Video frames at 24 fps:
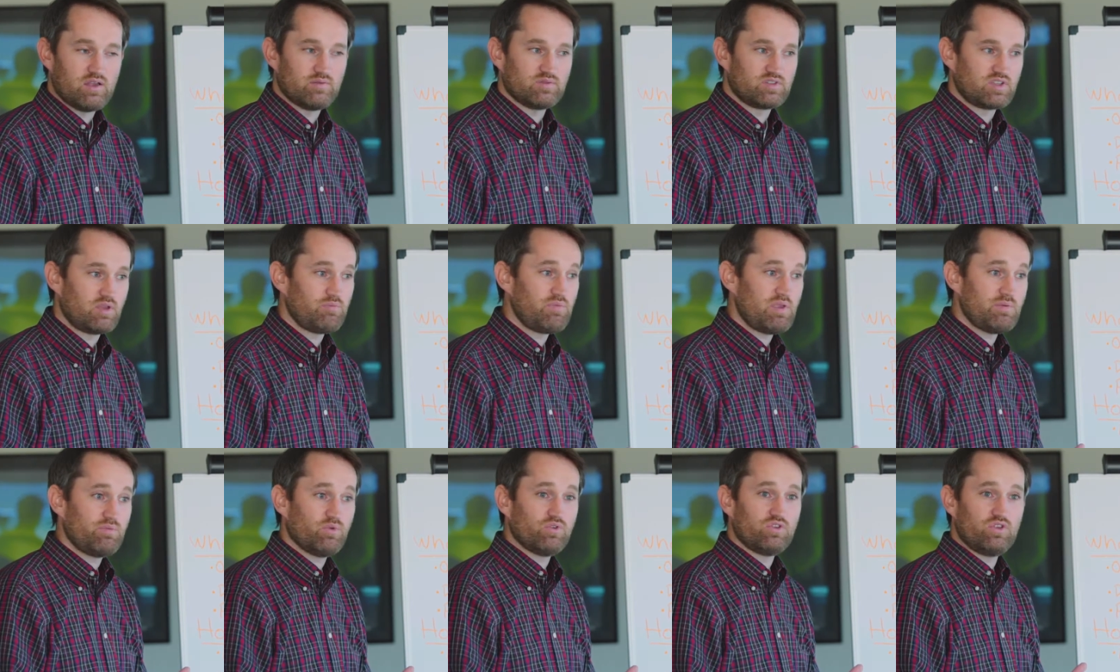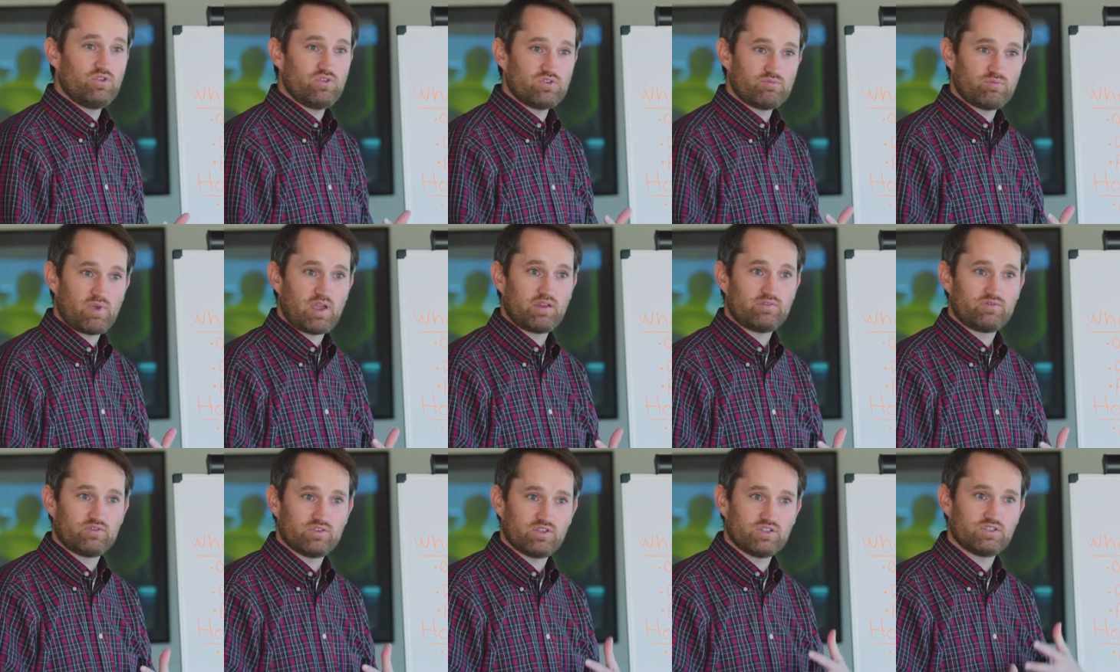Some people use
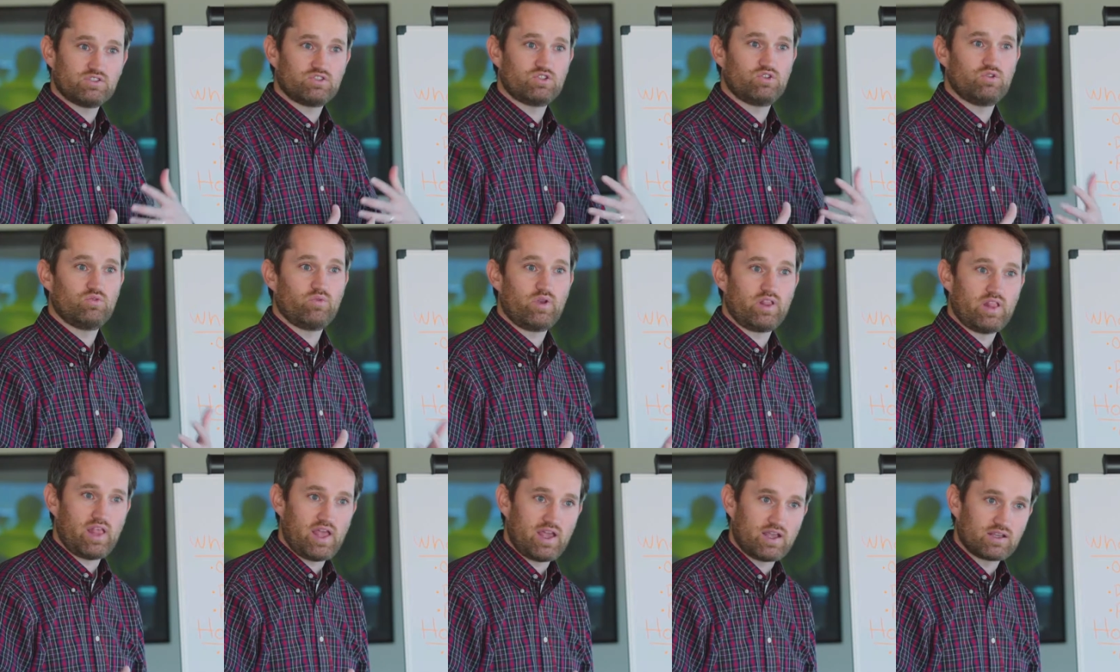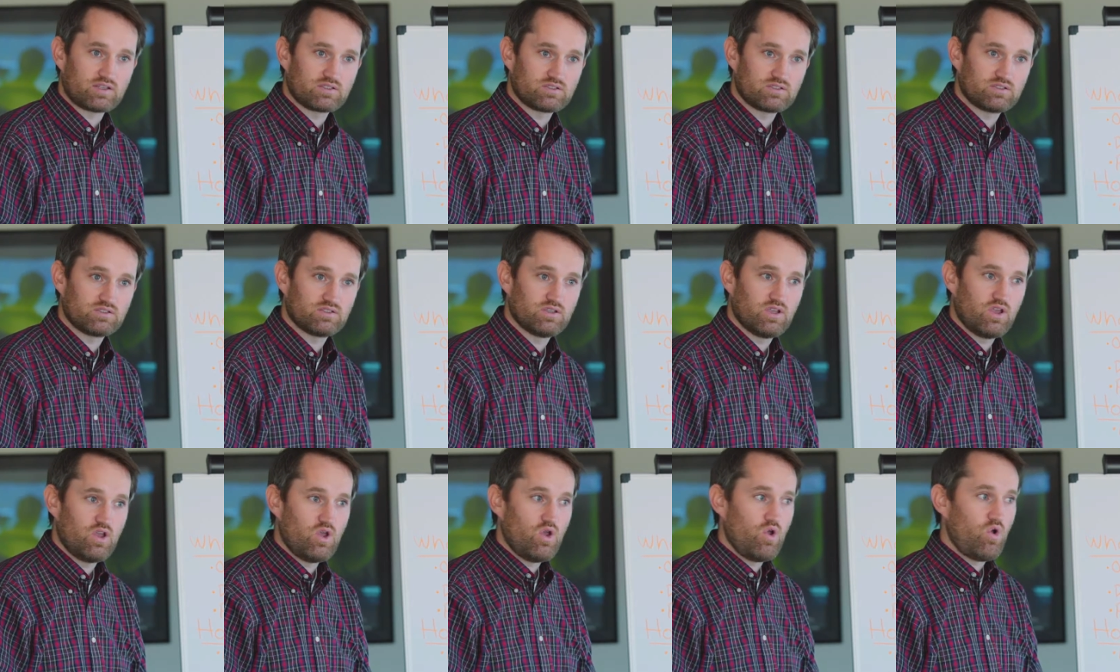mindfulness to relax